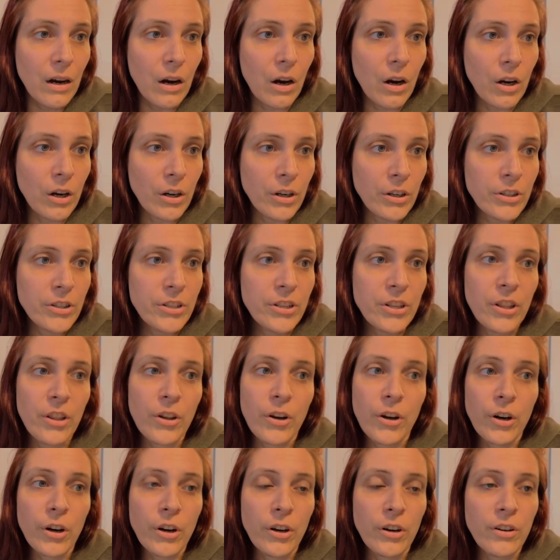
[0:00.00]
are to
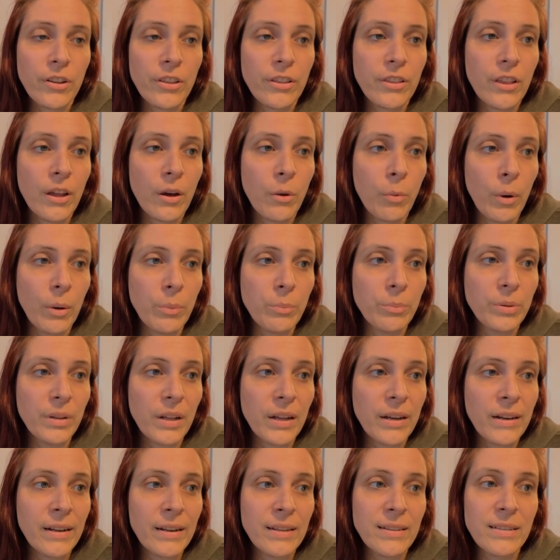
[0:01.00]
the earth what
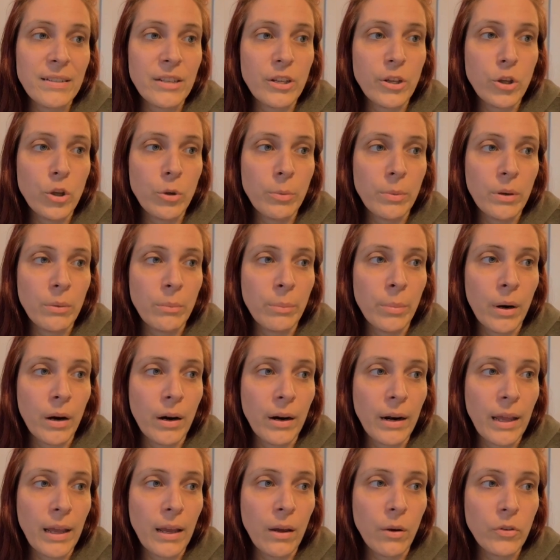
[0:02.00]
blood is to human
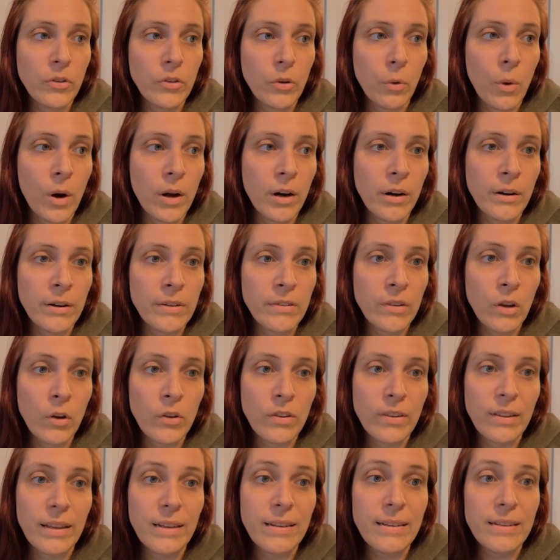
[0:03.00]
body. So water is
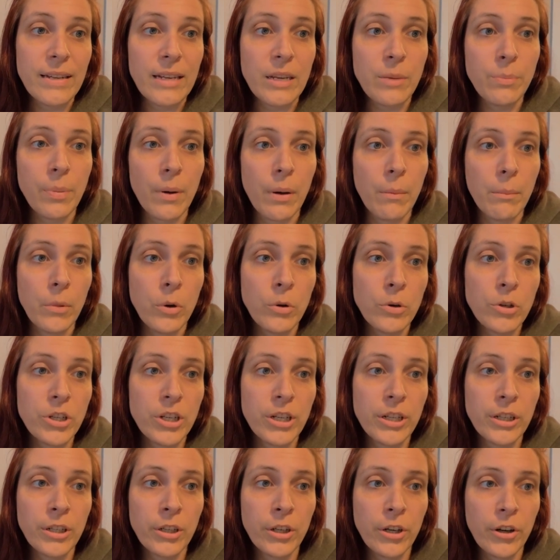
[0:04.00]
also deep
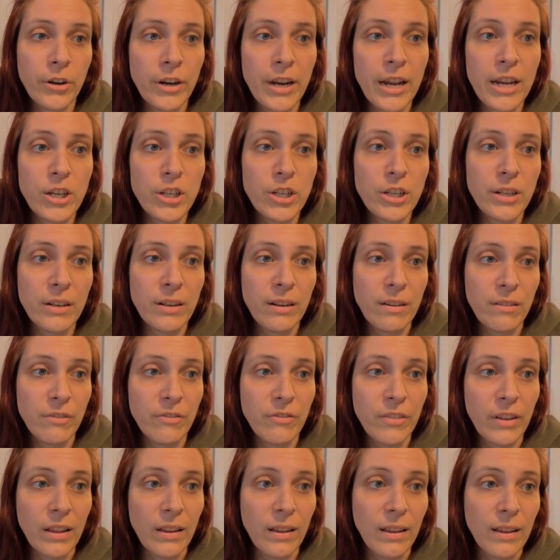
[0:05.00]
emotion, creation, and
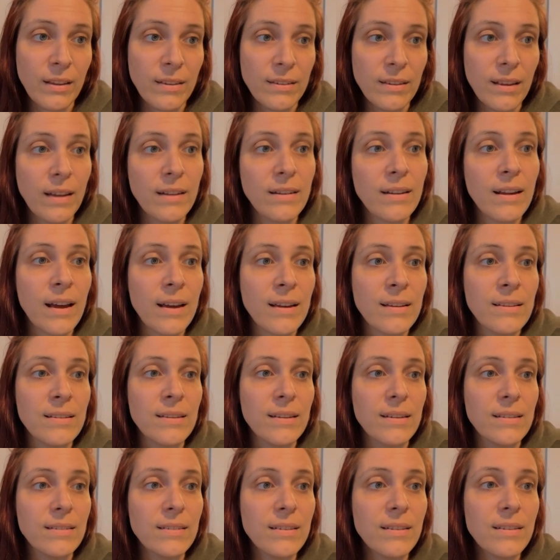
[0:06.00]
feelings.
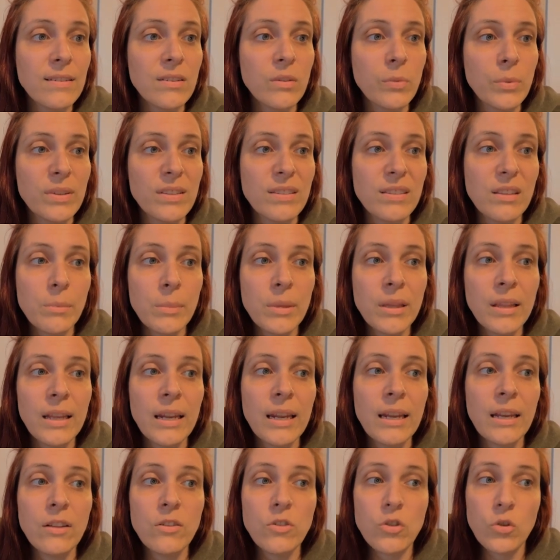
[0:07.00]
Undines assist with
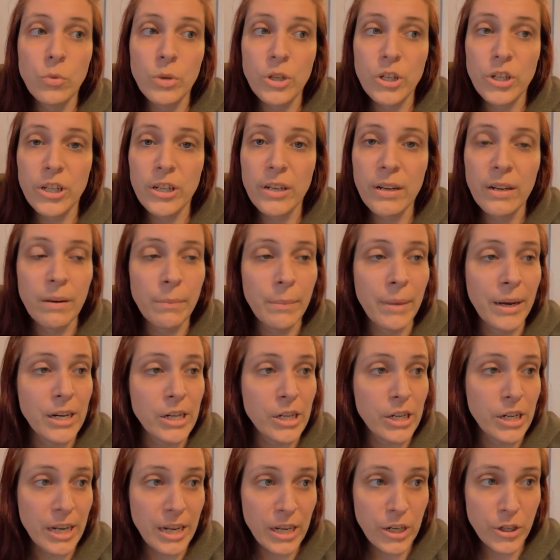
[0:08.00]
stimulating intuition and
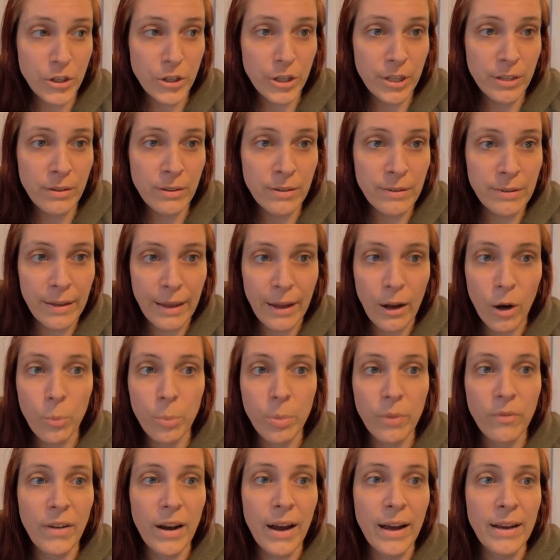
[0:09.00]
imagination. They help
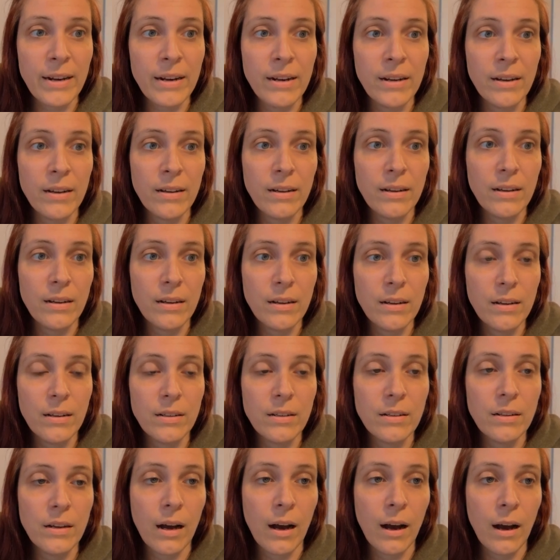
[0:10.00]
provide
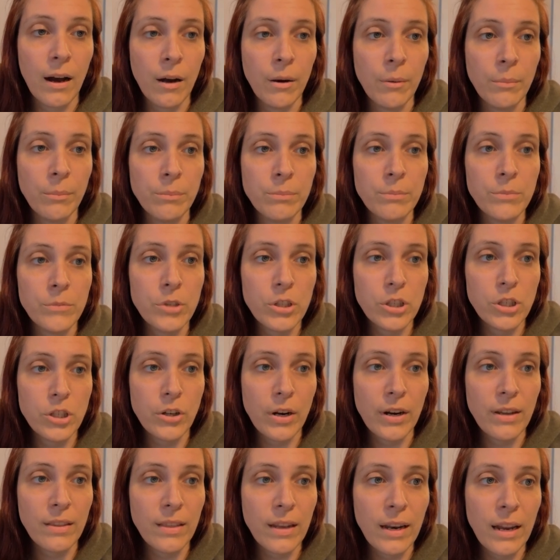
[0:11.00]

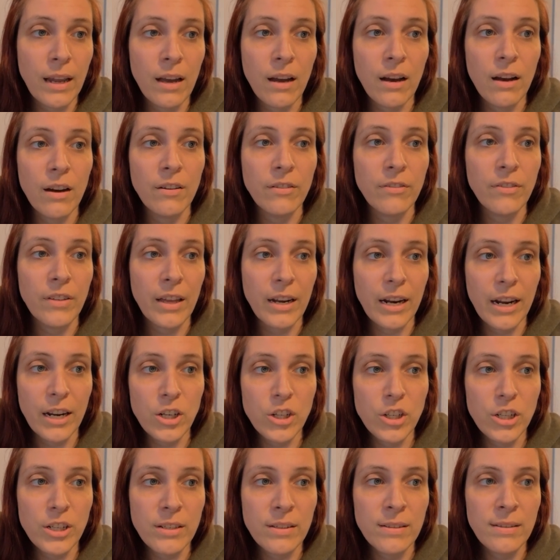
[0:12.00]
strengthening of
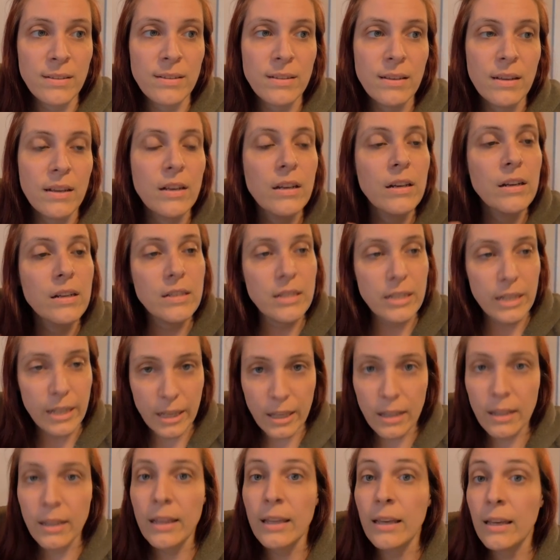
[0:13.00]
connections to
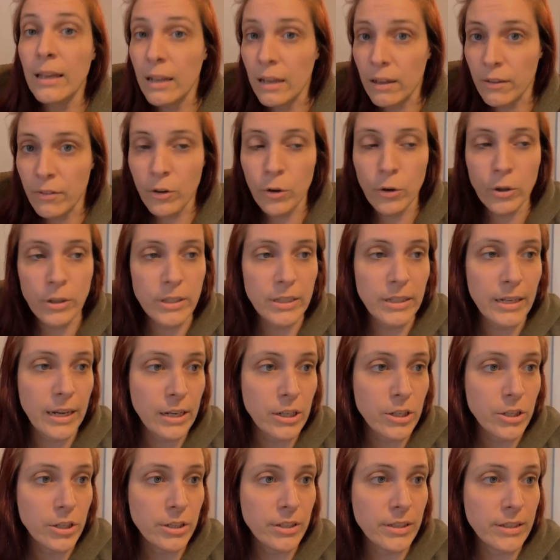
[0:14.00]
healing and, of course,
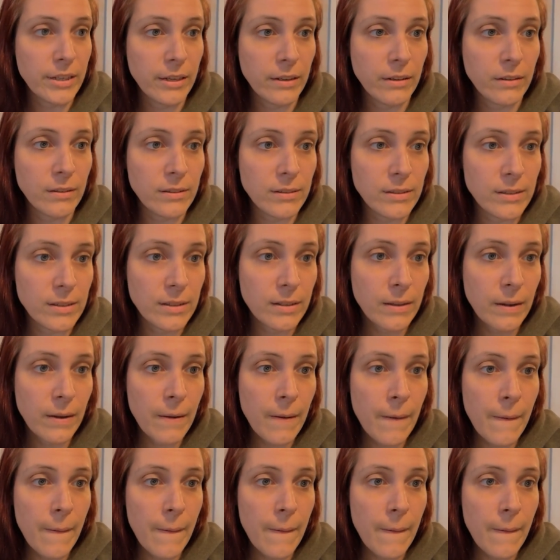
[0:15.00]
nature skills.